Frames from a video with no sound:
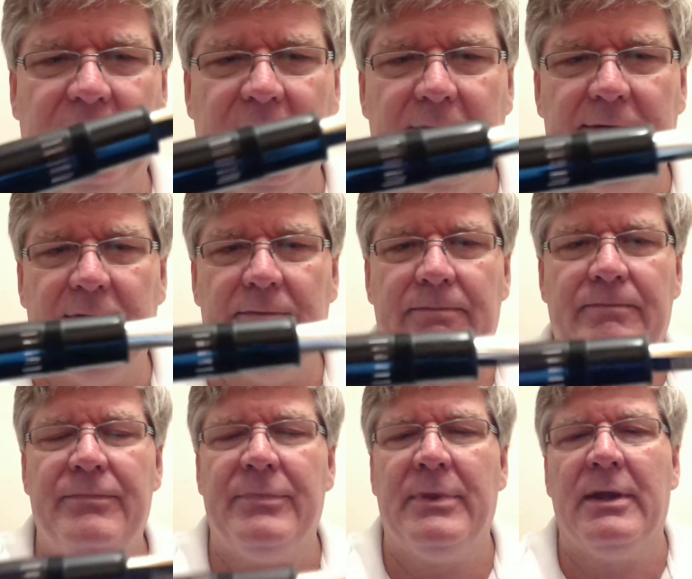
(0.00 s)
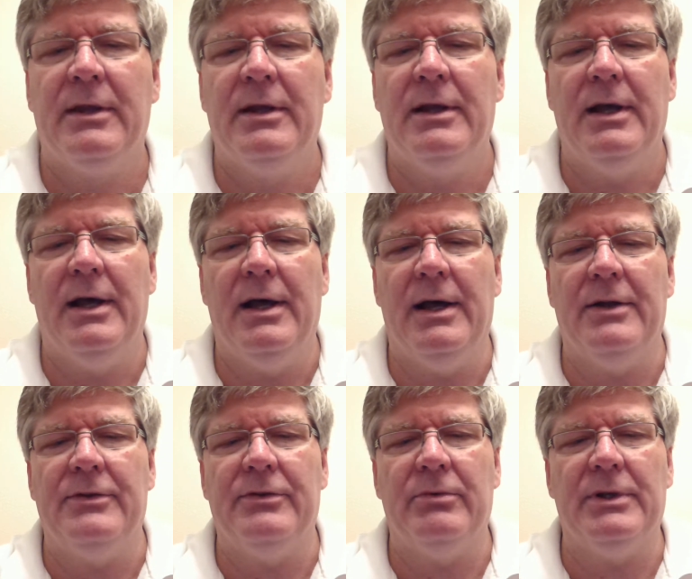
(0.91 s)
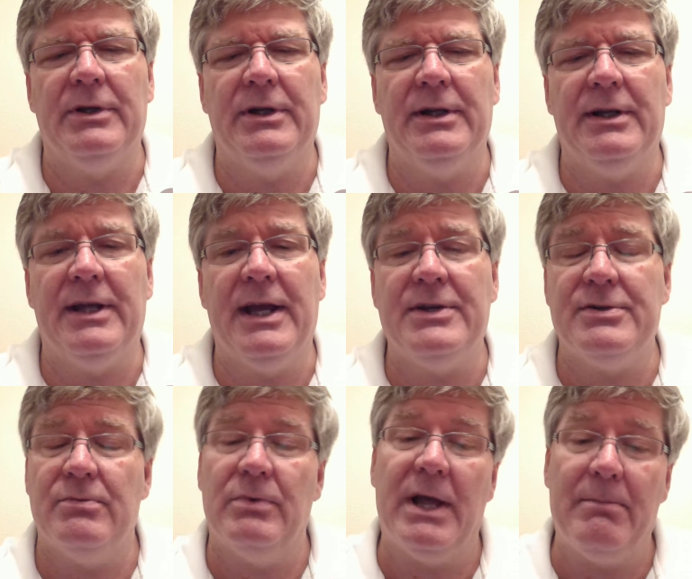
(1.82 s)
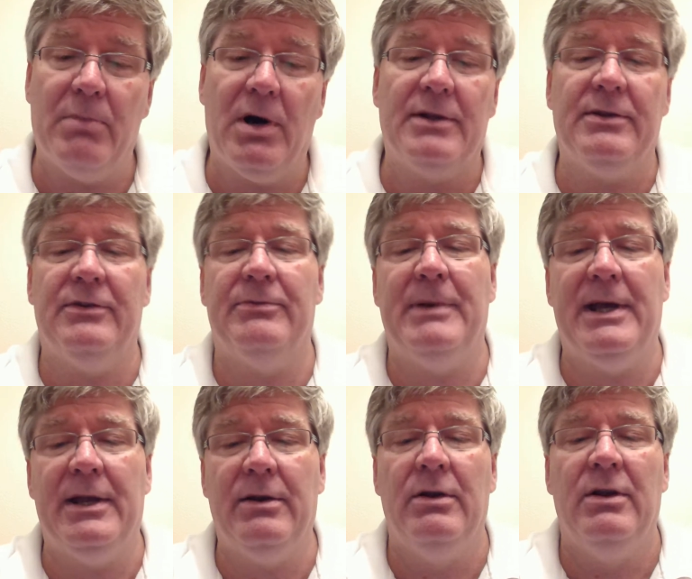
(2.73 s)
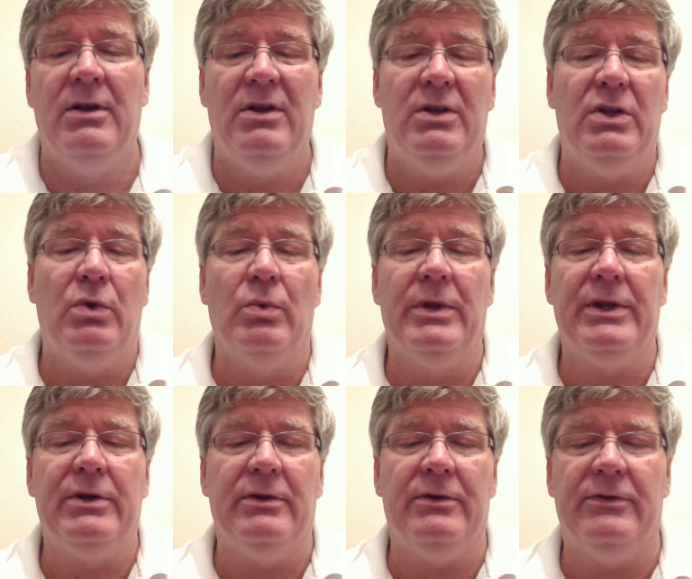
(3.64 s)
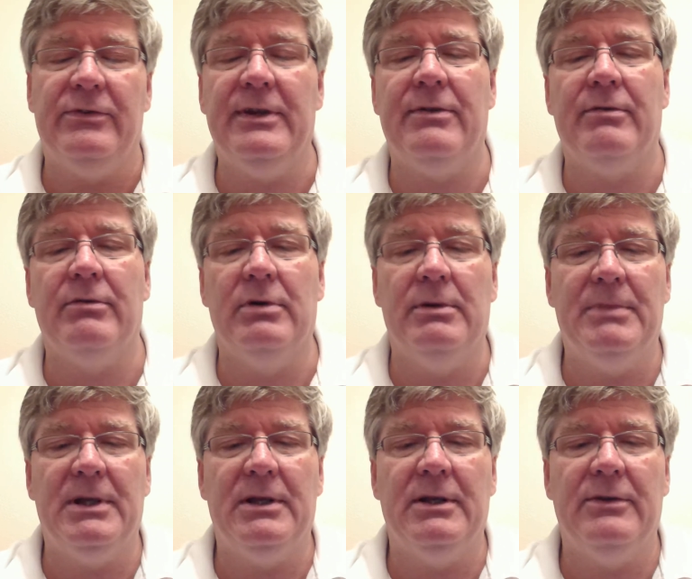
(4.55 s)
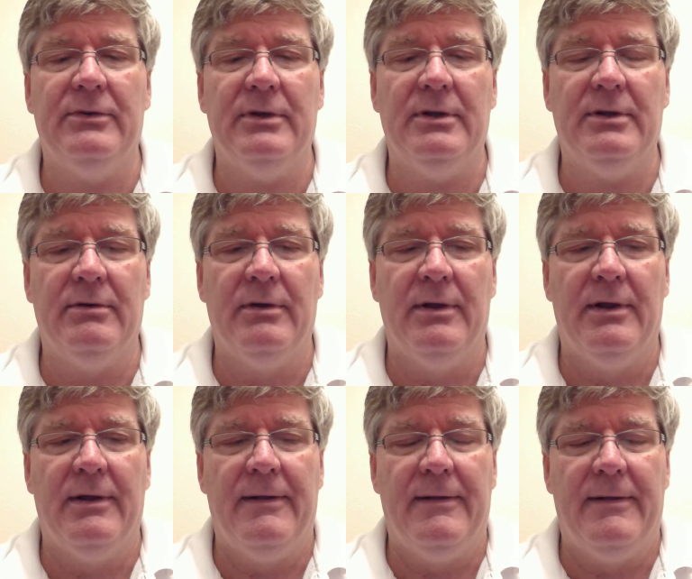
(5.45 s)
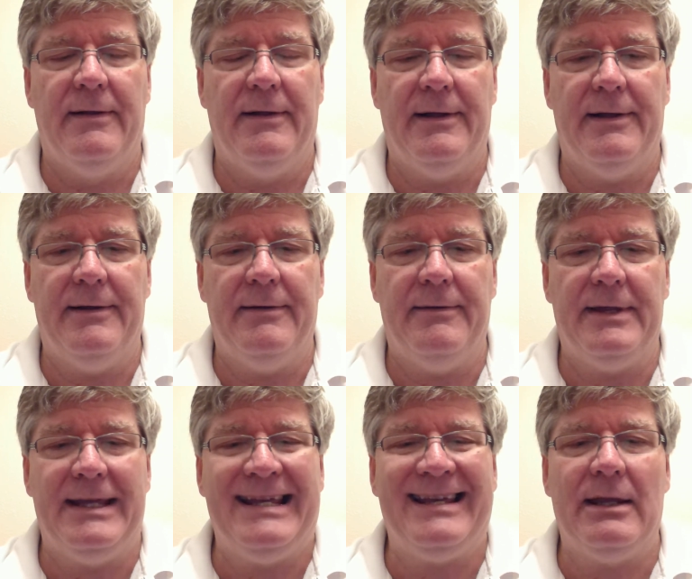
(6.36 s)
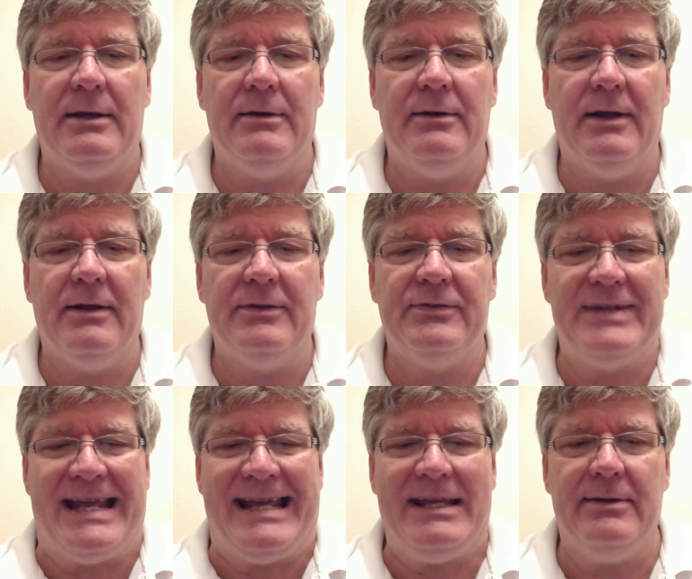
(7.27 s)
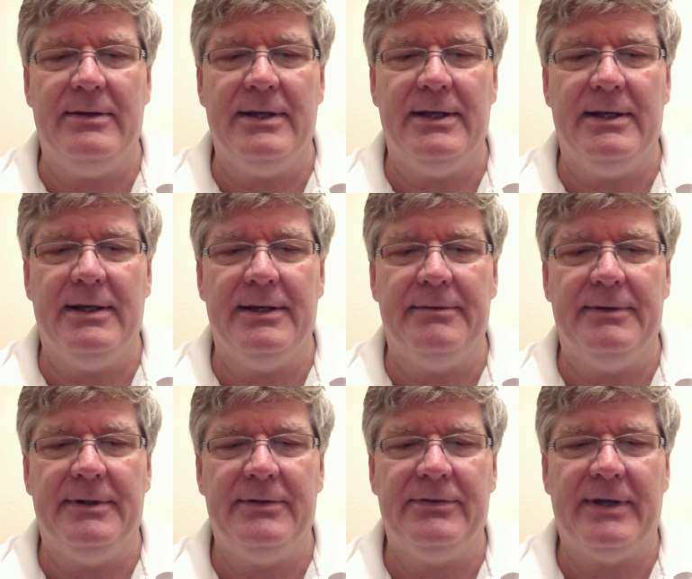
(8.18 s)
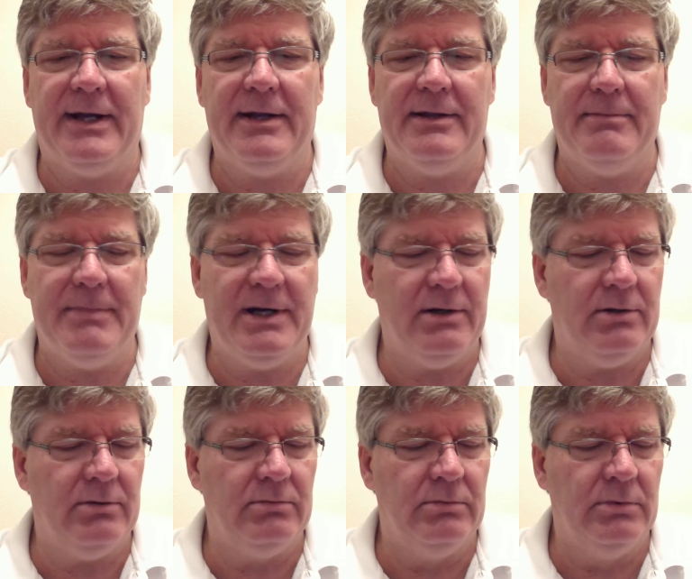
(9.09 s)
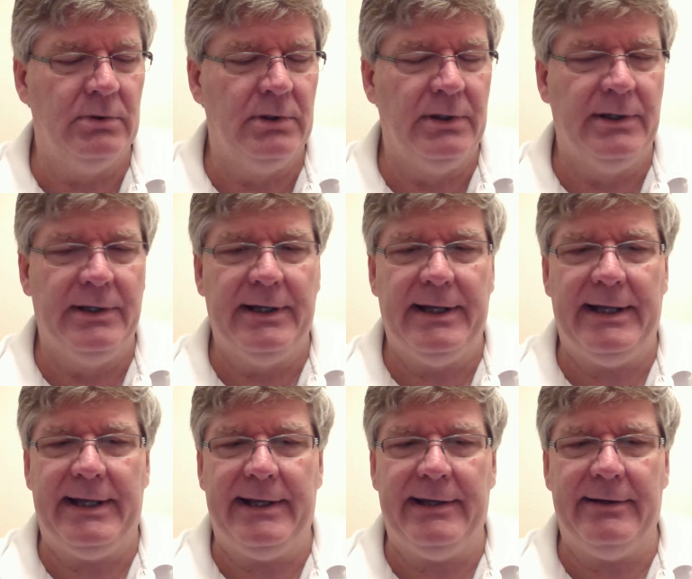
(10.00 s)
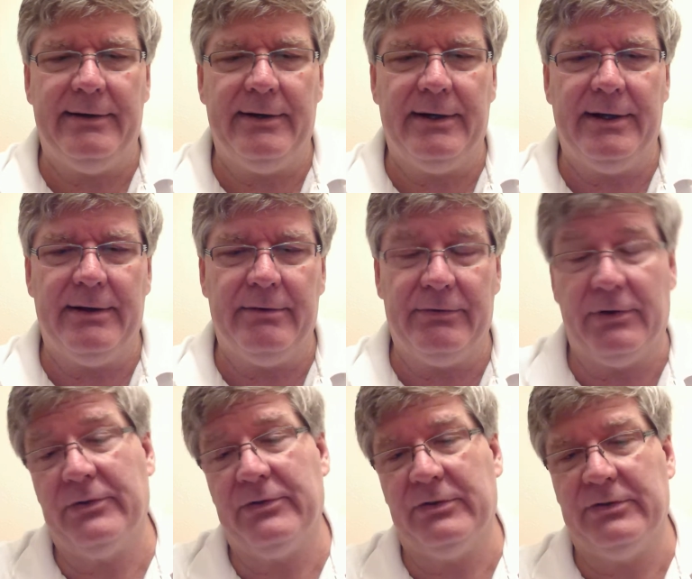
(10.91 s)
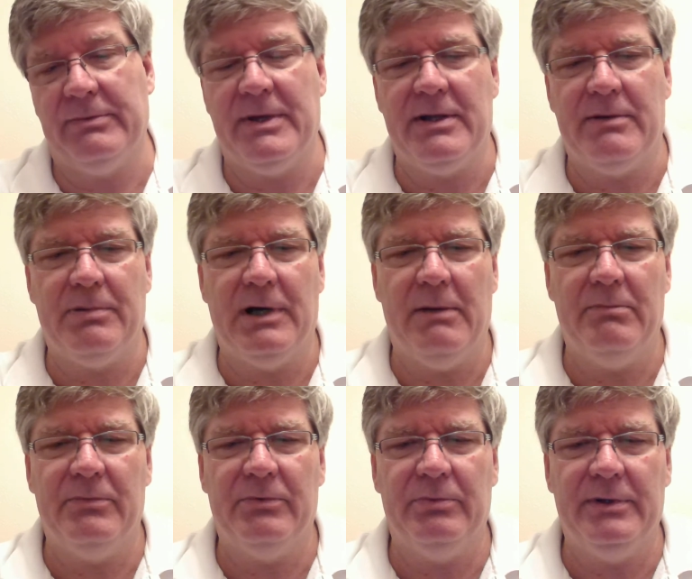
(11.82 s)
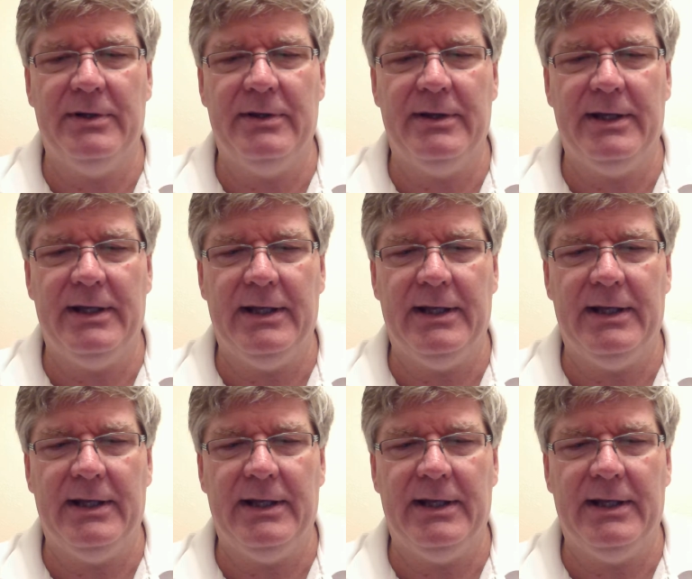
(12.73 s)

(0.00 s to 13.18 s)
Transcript: left. It's a really good indication. When I bought this pen, you really couldn't see through it because the ink had stained the inside of the barrel, and there was also some other problems with the